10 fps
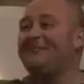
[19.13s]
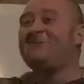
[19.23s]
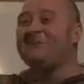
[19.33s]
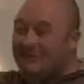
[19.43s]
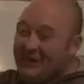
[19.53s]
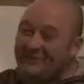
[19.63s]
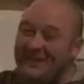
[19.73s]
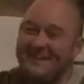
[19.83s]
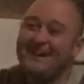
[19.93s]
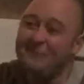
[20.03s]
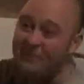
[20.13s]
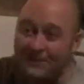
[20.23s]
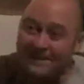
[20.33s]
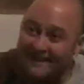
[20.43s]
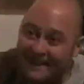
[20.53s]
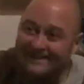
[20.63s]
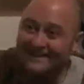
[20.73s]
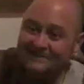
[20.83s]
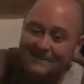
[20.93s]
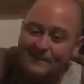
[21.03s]
What am I doing? What am I going to say to
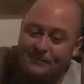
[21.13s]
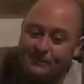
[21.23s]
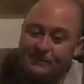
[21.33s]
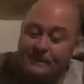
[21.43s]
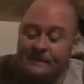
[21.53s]
these people?